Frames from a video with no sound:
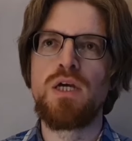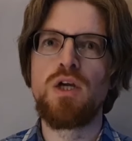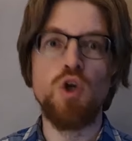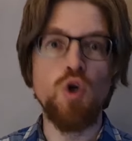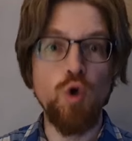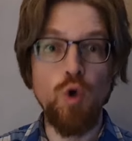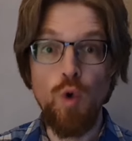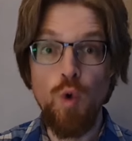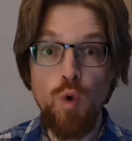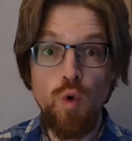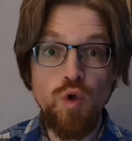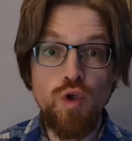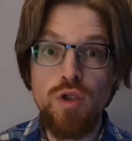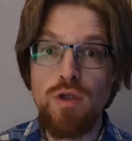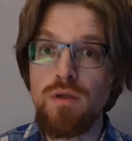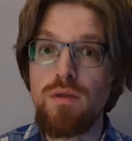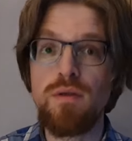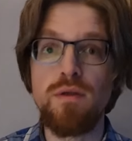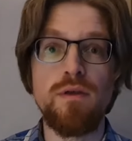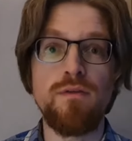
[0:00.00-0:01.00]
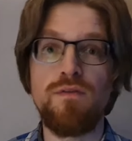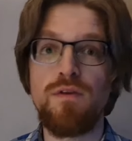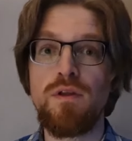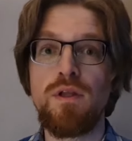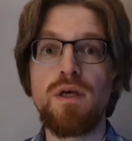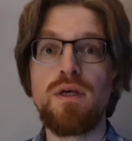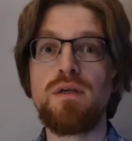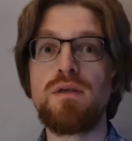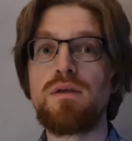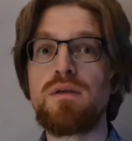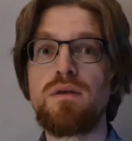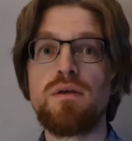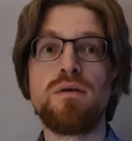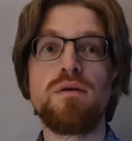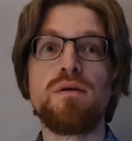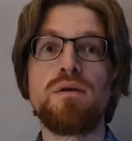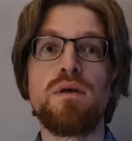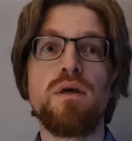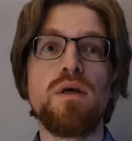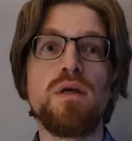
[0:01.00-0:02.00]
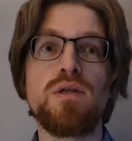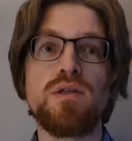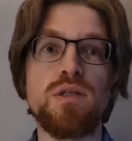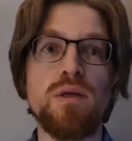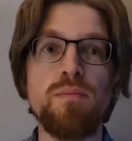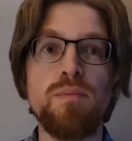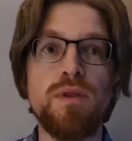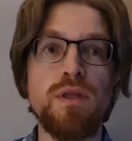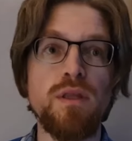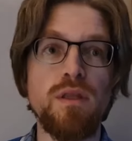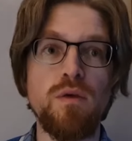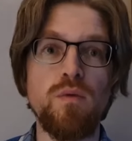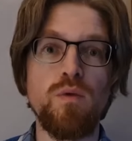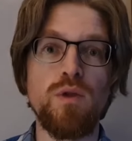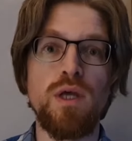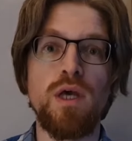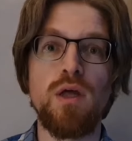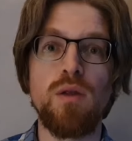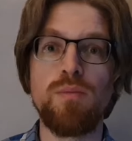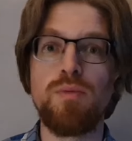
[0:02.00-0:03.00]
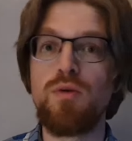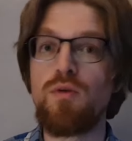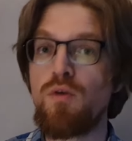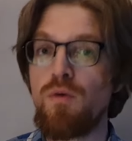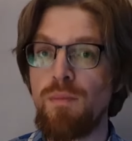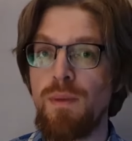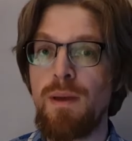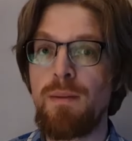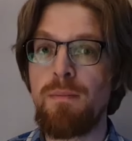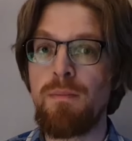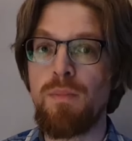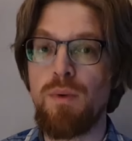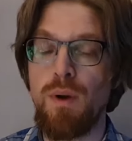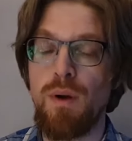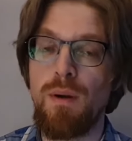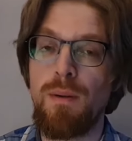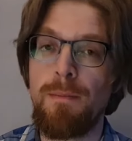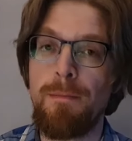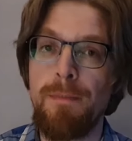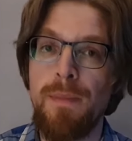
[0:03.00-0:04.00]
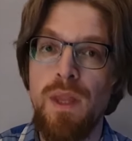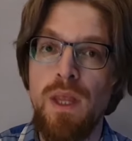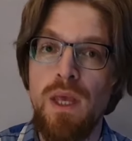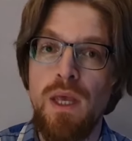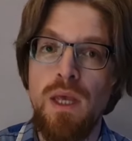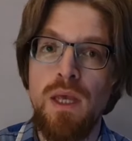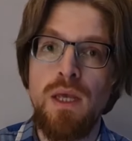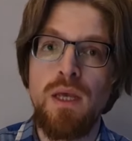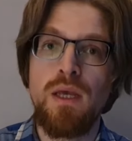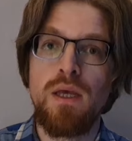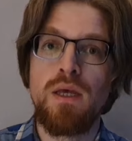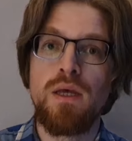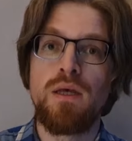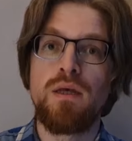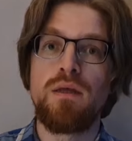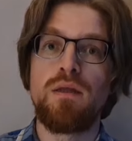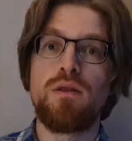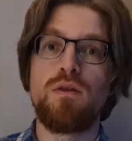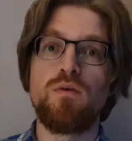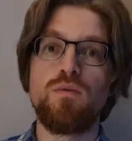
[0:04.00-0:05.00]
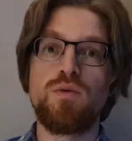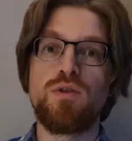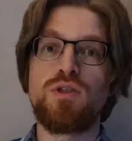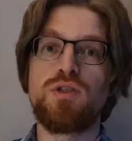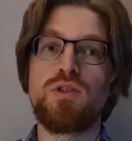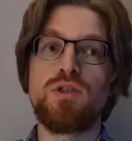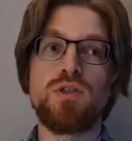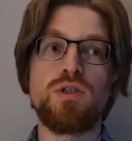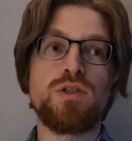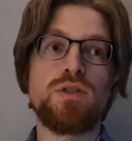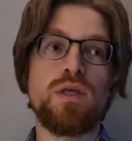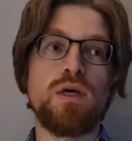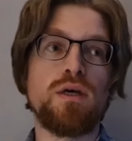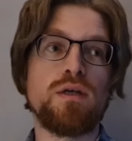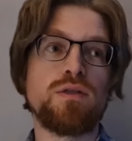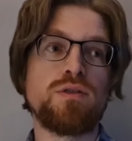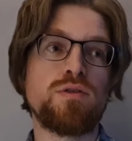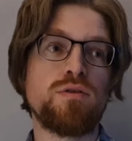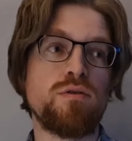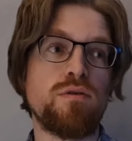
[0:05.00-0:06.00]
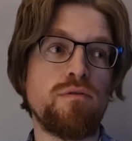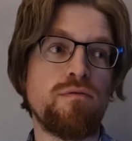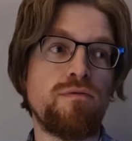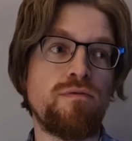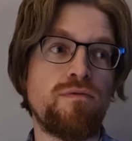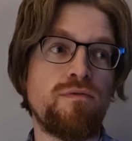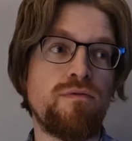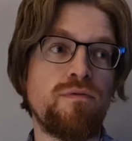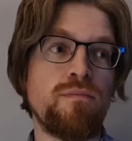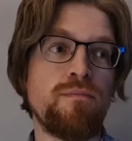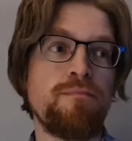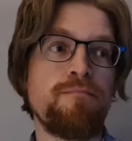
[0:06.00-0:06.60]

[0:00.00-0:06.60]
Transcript: code, if you like, something that would help you remember. There was just that sort of,